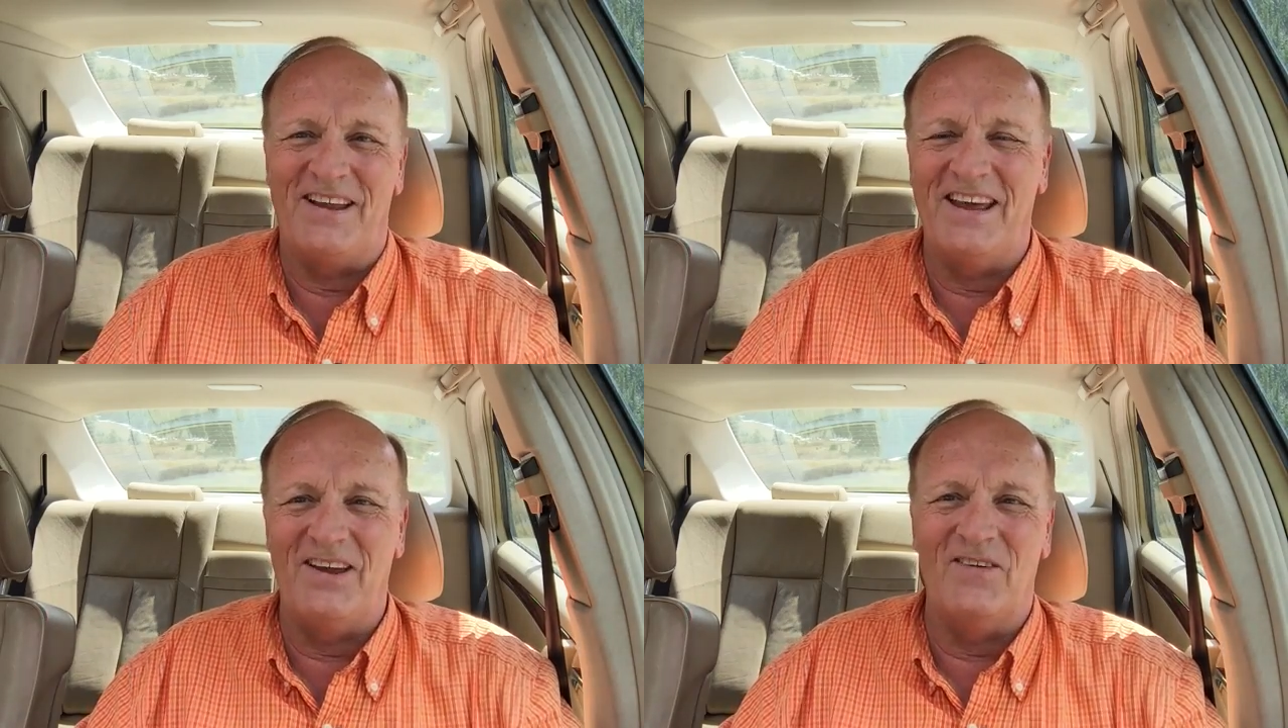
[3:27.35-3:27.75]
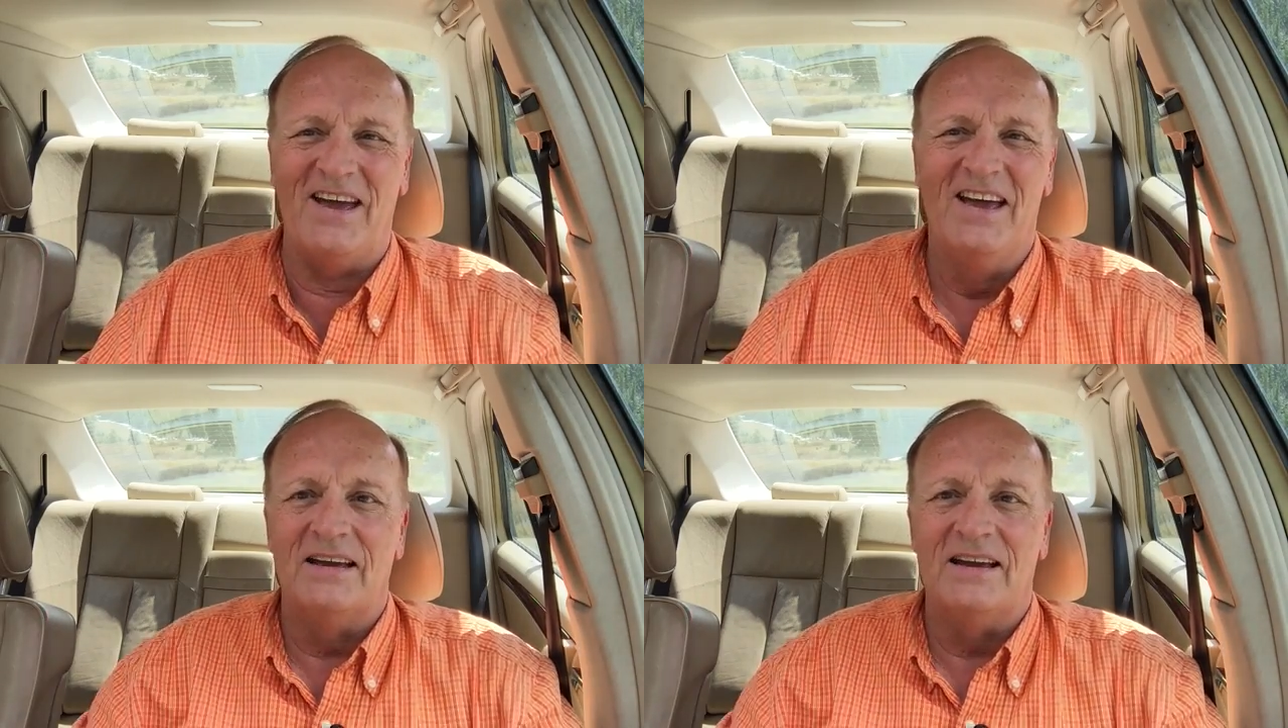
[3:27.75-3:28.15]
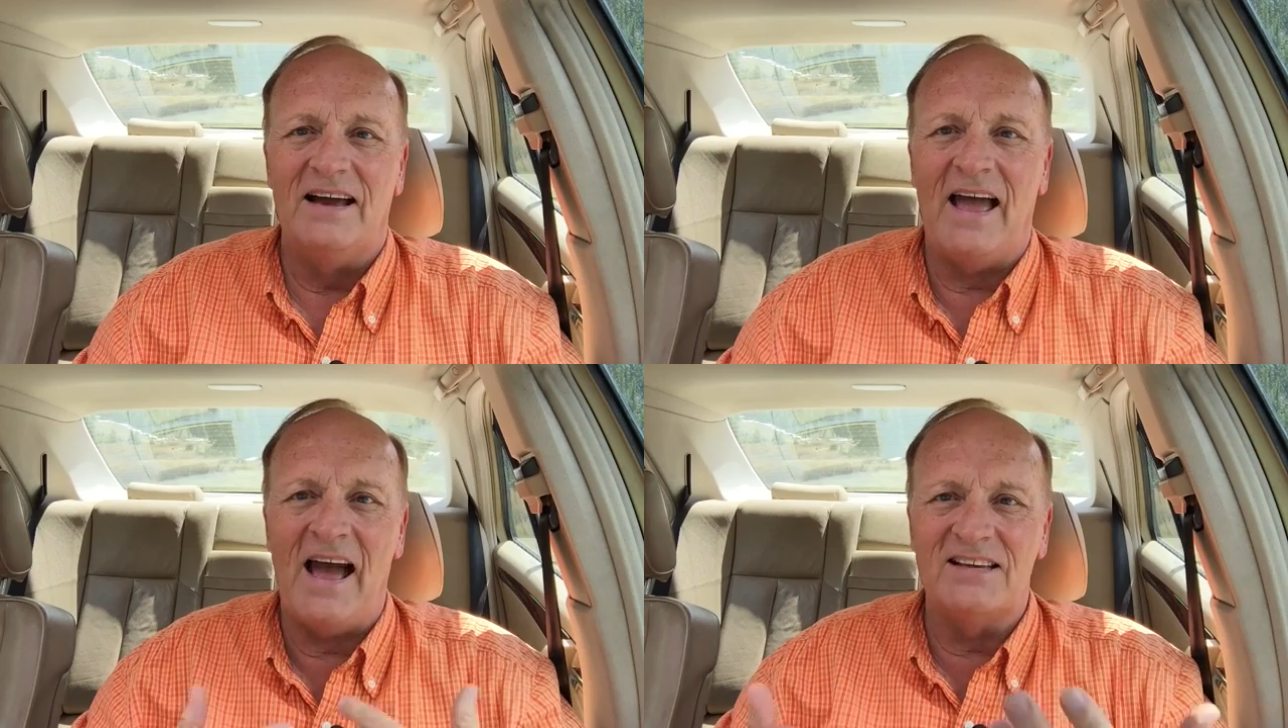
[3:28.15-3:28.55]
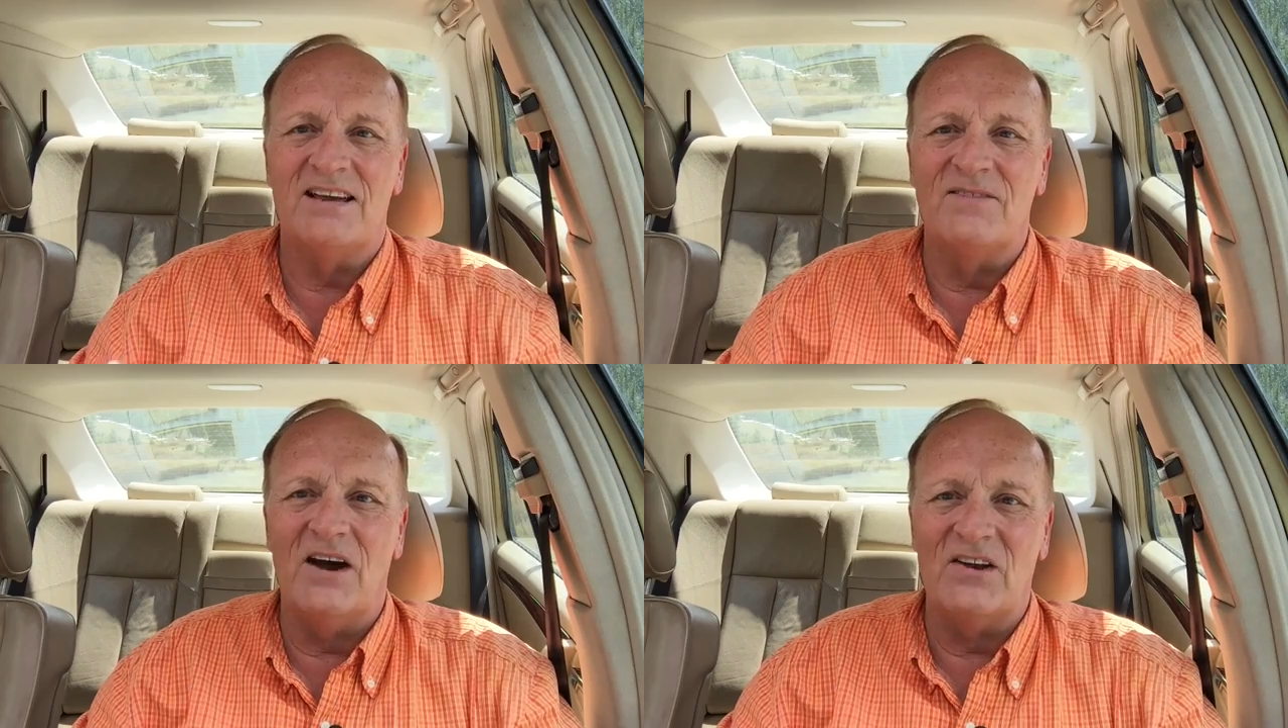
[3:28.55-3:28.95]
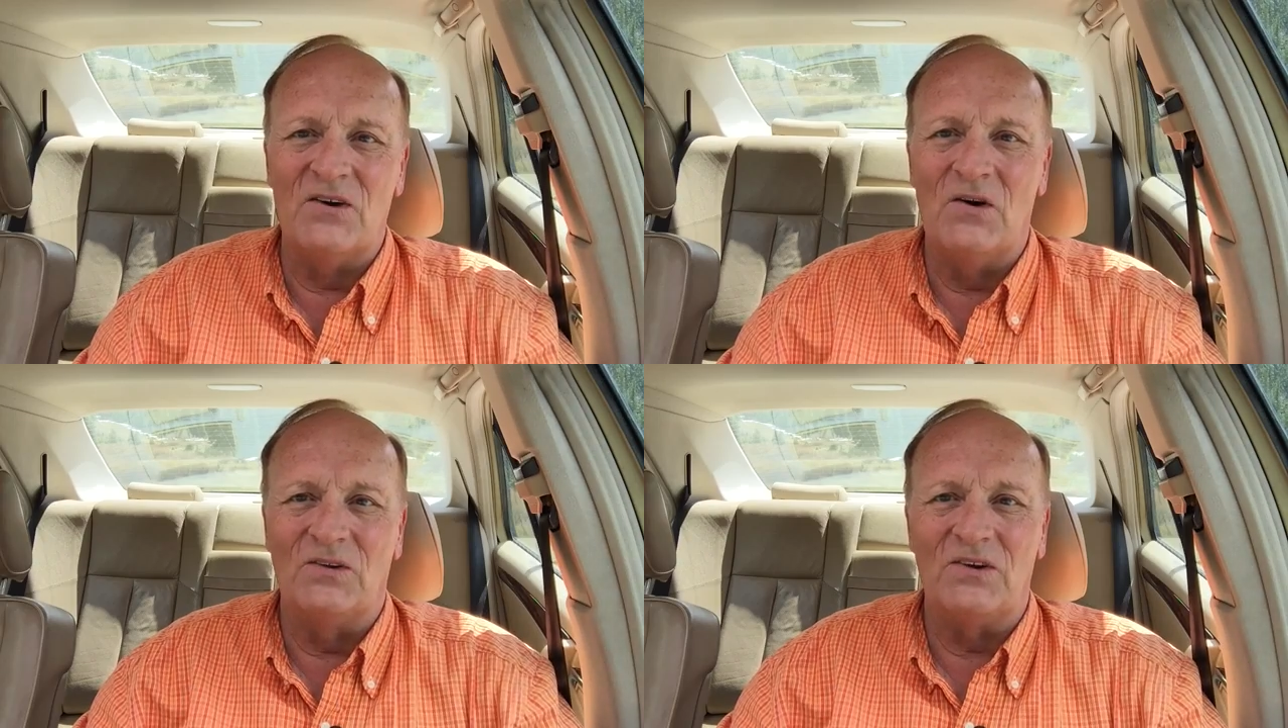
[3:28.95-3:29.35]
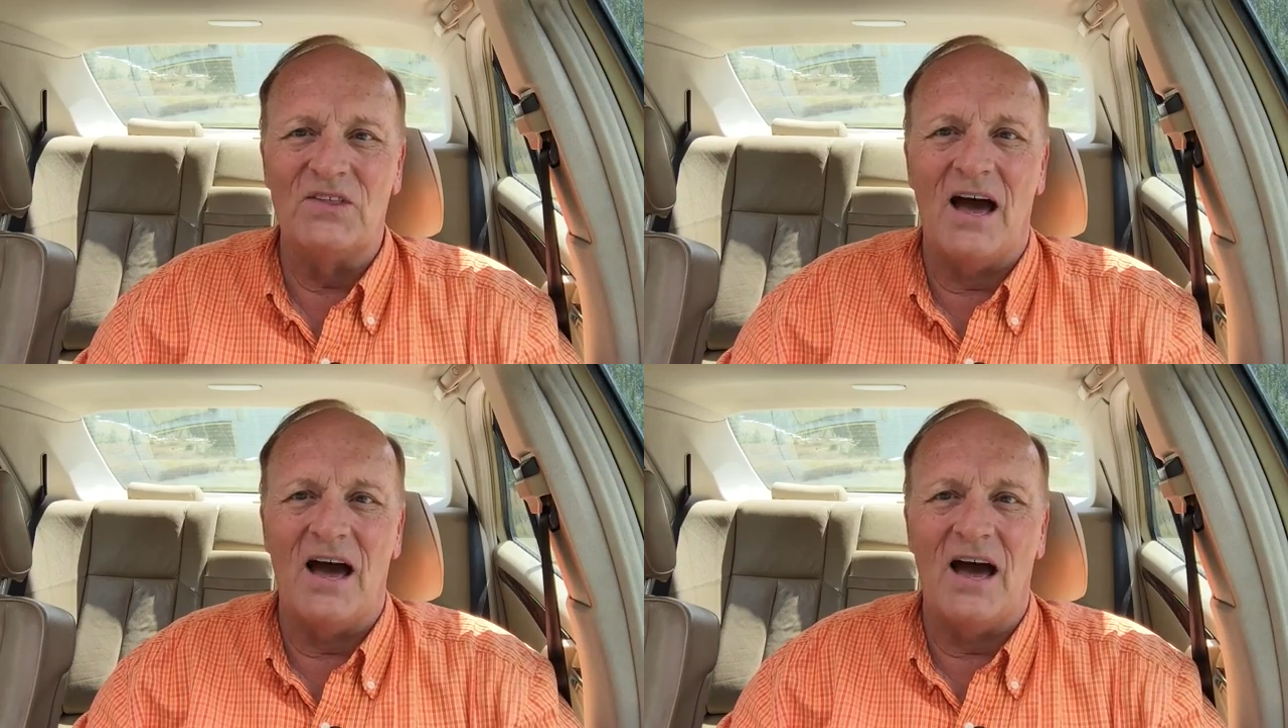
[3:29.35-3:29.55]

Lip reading: But anyway, as I've gotten older,